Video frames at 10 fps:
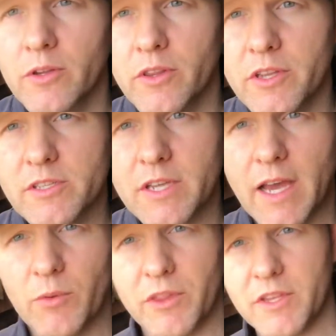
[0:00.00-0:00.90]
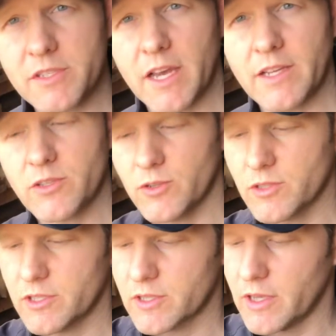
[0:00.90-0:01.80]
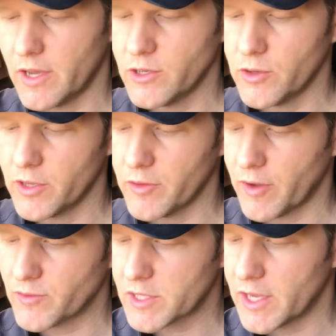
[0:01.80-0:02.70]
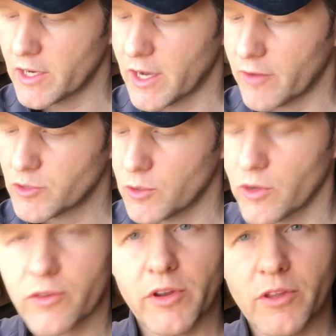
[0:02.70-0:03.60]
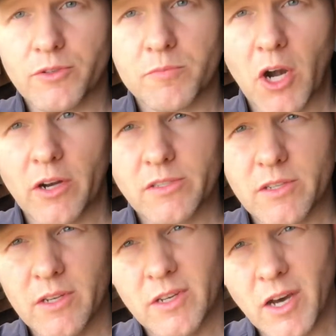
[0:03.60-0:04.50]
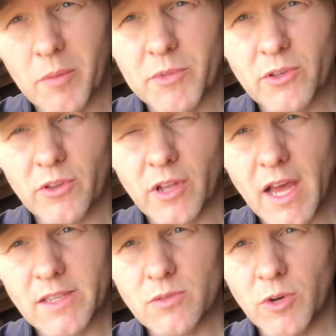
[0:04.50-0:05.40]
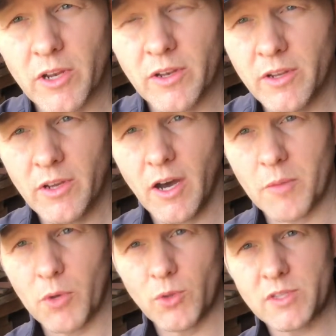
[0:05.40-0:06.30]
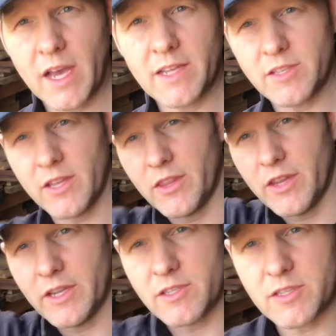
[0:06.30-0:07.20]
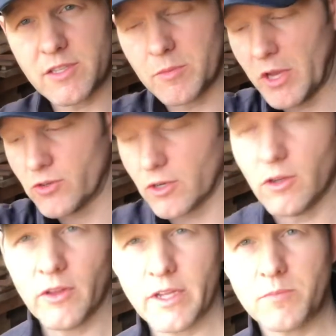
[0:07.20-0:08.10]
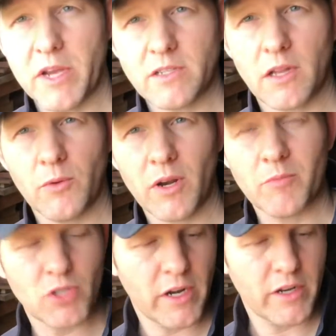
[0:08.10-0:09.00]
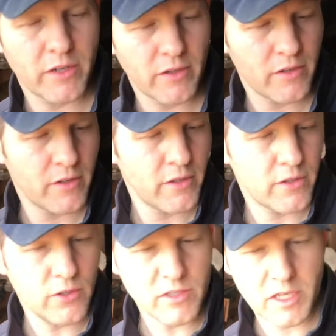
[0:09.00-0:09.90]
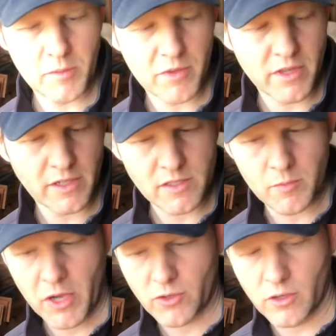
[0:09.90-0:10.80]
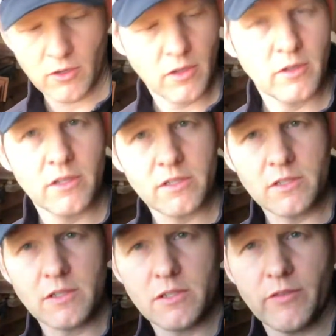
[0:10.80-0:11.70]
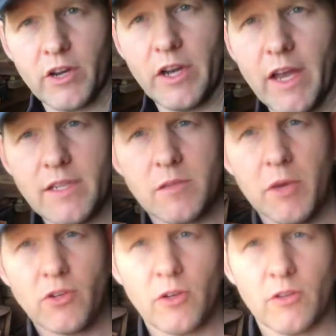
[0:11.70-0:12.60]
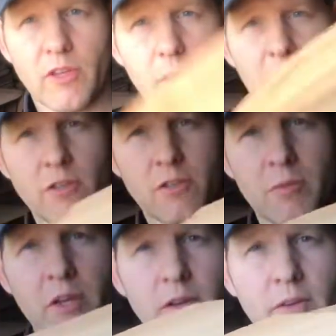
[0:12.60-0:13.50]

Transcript: this side with this side, so I know that if I've sanded off 2 or 3 of those marks up till the last one on both sides, then it's symmetrical. That's basically what I'm trying to do, is keep the thing symmetrical, since it's a very asymmetrical type instrument.